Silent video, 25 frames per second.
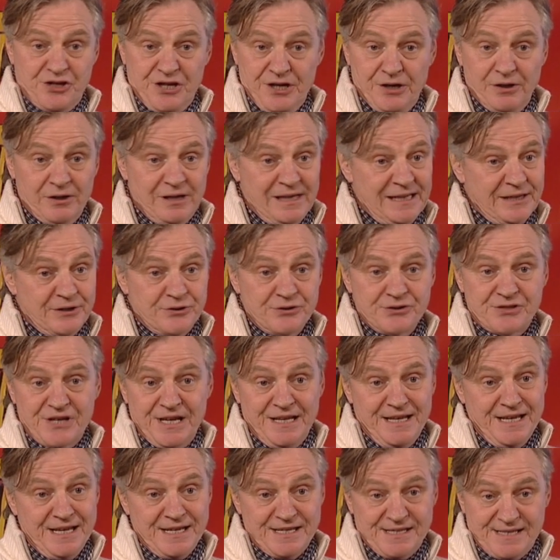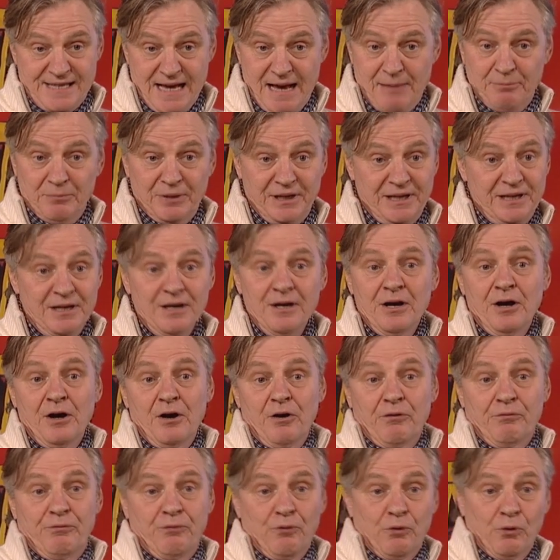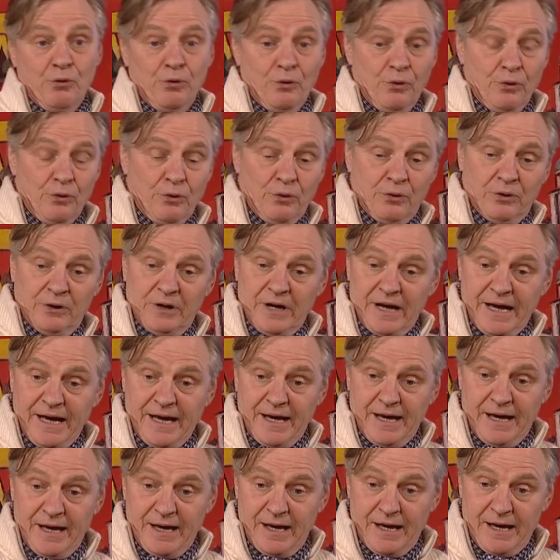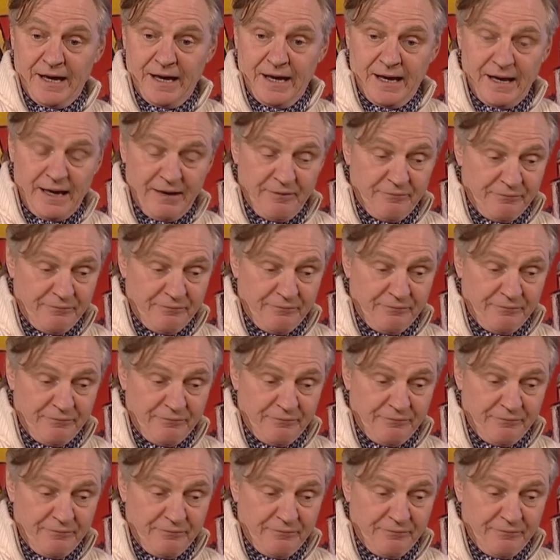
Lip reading: cheerleaders in the Assembly for environmental.